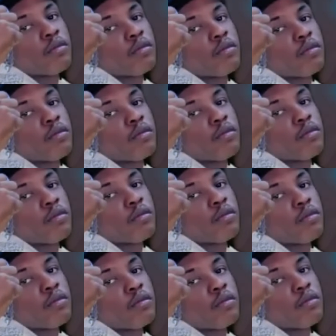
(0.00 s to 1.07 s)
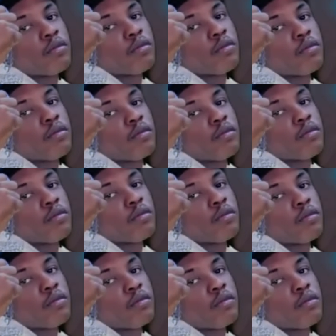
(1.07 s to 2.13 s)

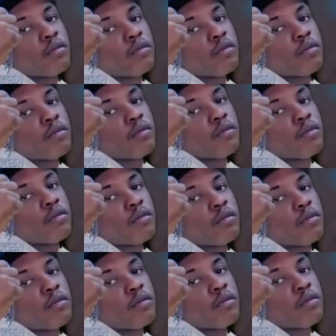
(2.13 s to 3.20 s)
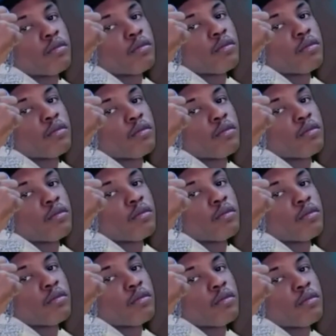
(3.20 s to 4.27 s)

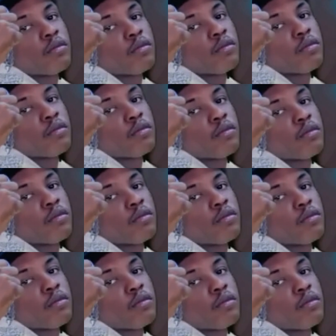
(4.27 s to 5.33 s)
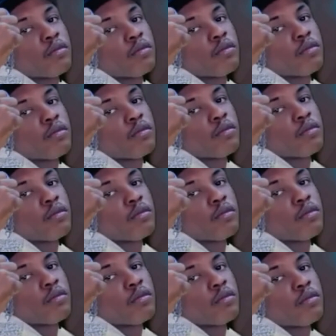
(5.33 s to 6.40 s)

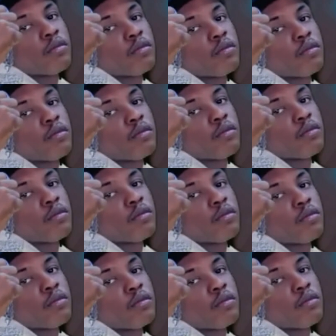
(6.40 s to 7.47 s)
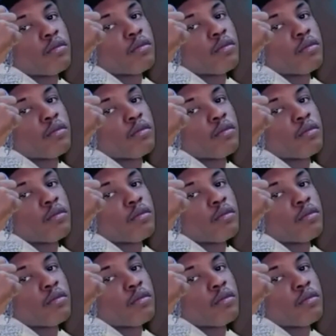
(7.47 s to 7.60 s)
[no speech]